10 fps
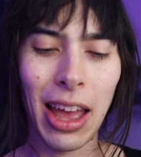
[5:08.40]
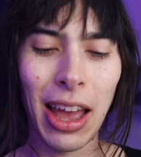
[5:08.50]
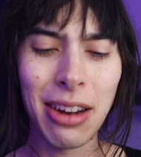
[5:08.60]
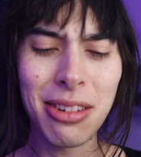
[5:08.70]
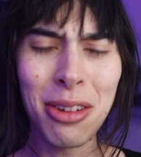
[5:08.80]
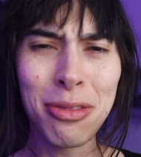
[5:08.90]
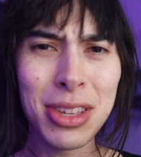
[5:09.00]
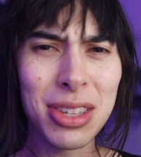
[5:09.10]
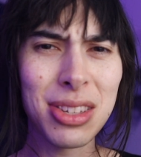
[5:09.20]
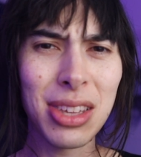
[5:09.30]
I don't know if
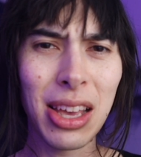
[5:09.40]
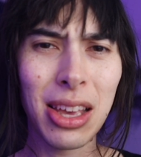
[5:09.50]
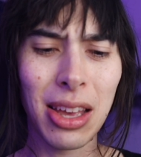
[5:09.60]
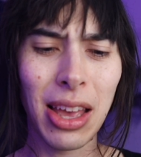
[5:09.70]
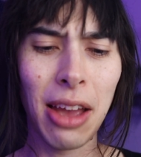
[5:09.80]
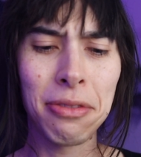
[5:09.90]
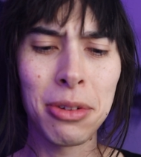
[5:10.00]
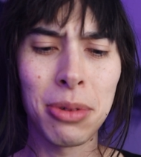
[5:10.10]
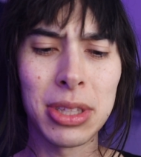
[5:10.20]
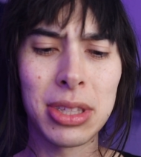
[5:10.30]
this is like
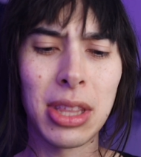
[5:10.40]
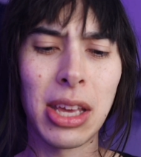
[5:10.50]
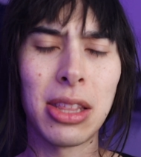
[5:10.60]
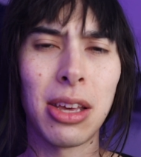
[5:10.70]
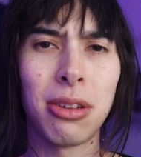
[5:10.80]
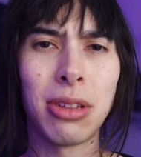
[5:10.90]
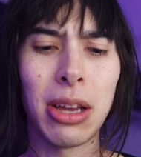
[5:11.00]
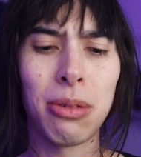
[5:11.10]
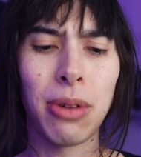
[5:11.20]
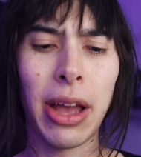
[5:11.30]
everyone's thing though.
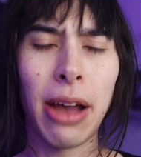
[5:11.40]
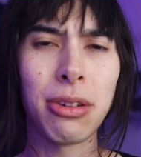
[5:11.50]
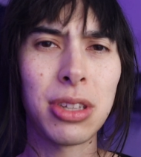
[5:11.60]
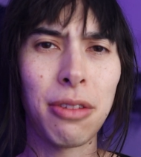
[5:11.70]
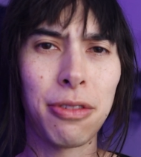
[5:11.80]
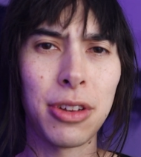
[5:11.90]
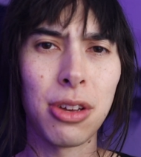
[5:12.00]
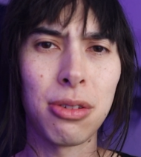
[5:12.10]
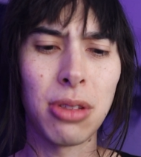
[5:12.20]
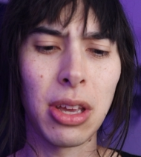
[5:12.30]
Like, how is it for you?